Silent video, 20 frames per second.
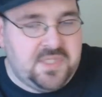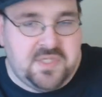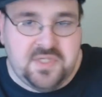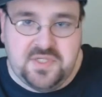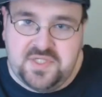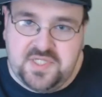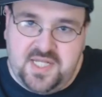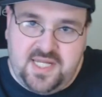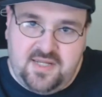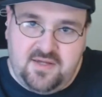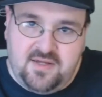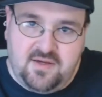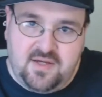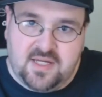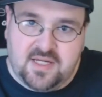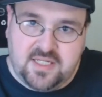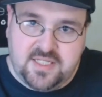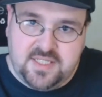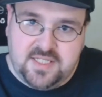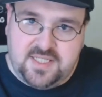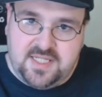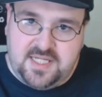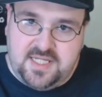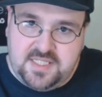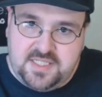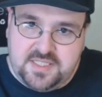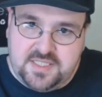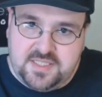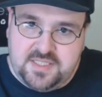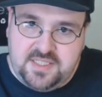Because now I can
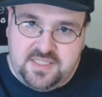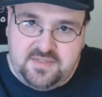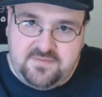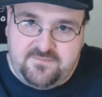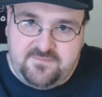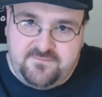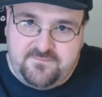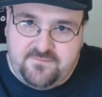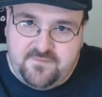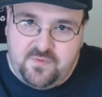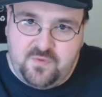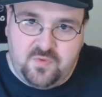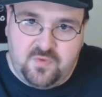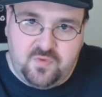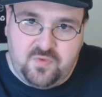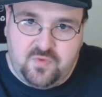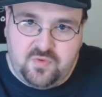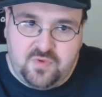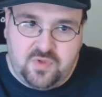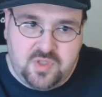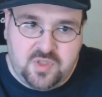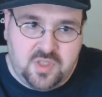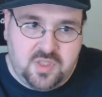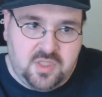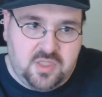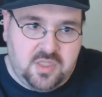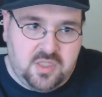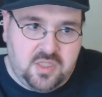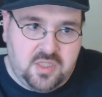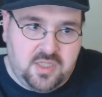taste the full
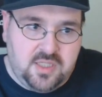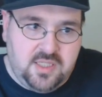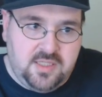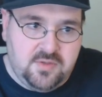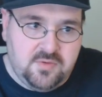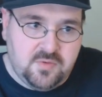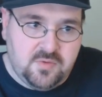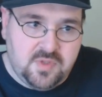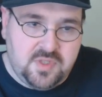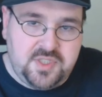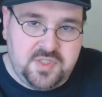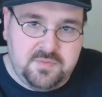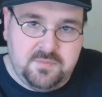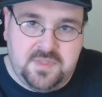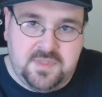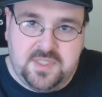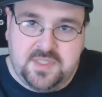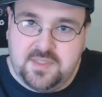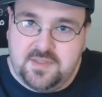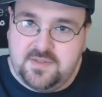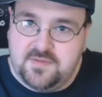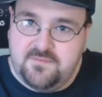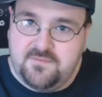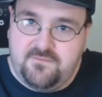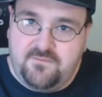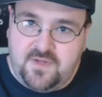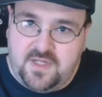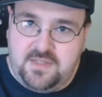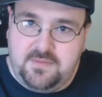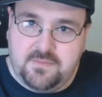enrichment of the
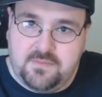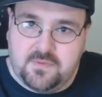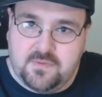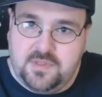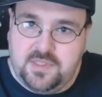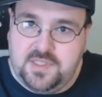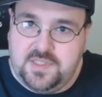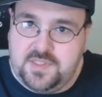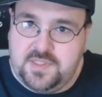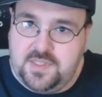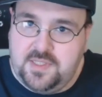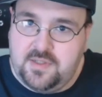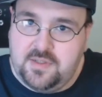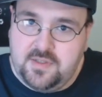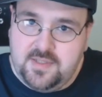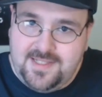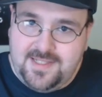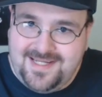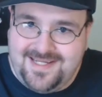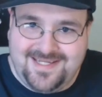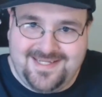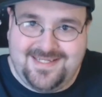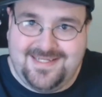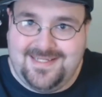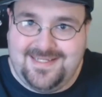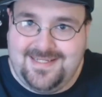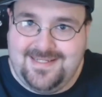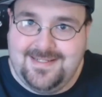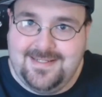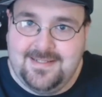flavorings that are in
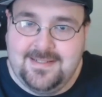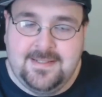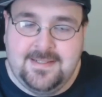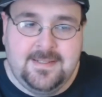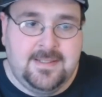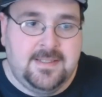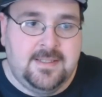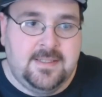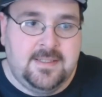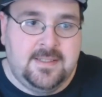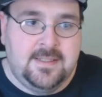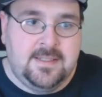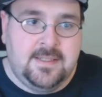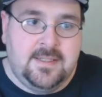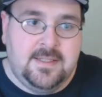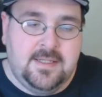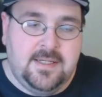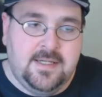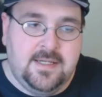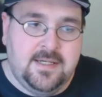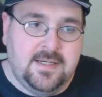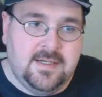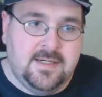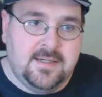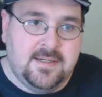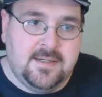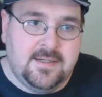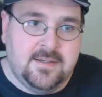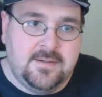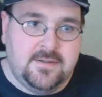
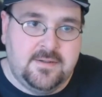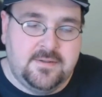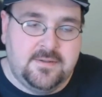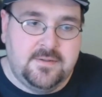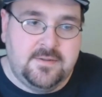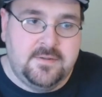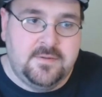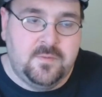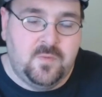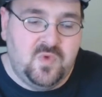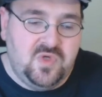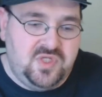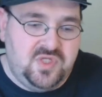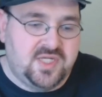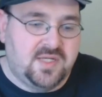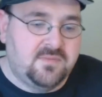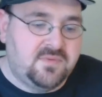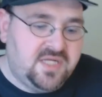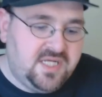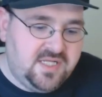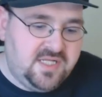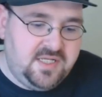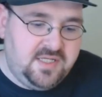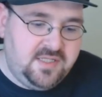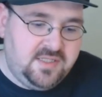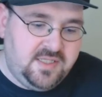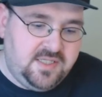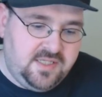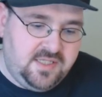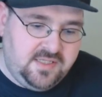it. Which I'm
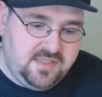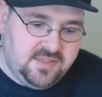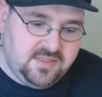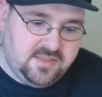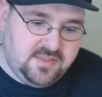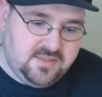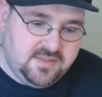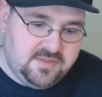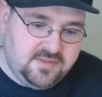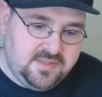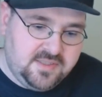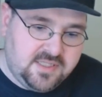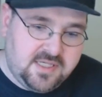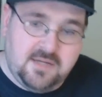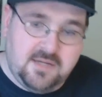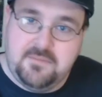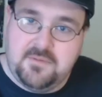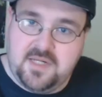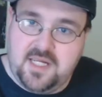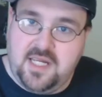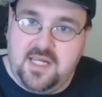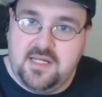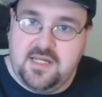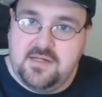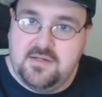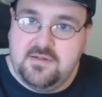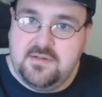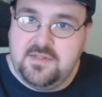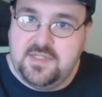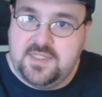getting the
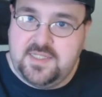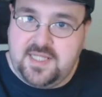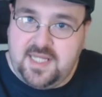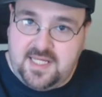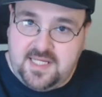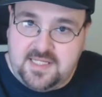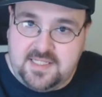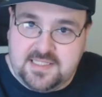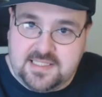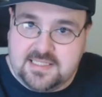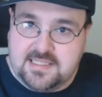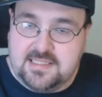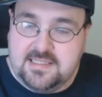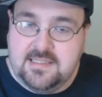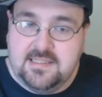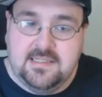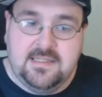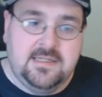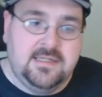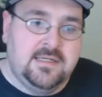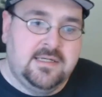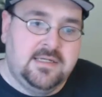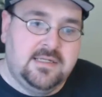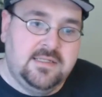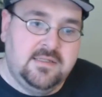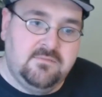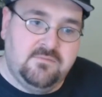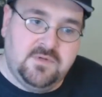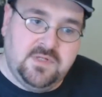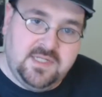cupcake taste,
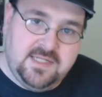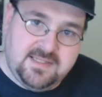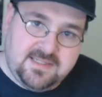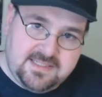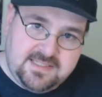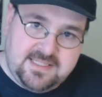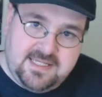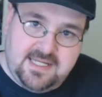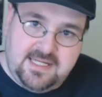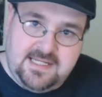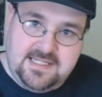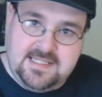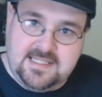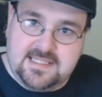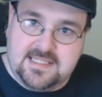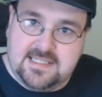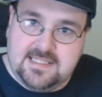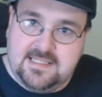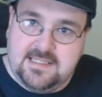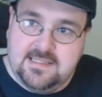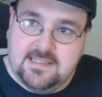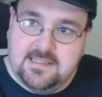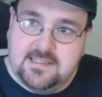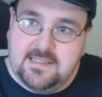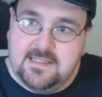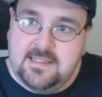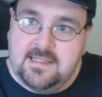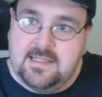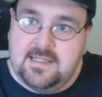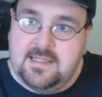the vanilla taste,
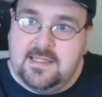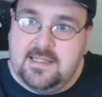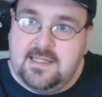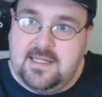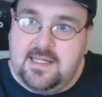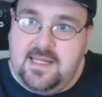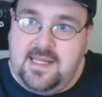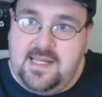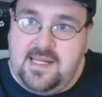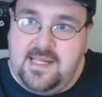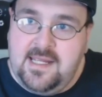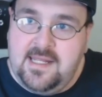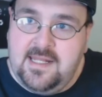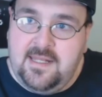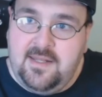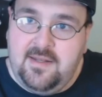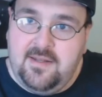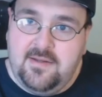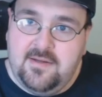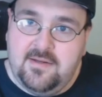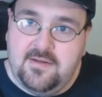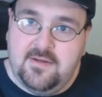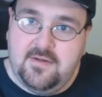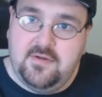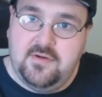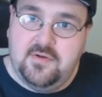and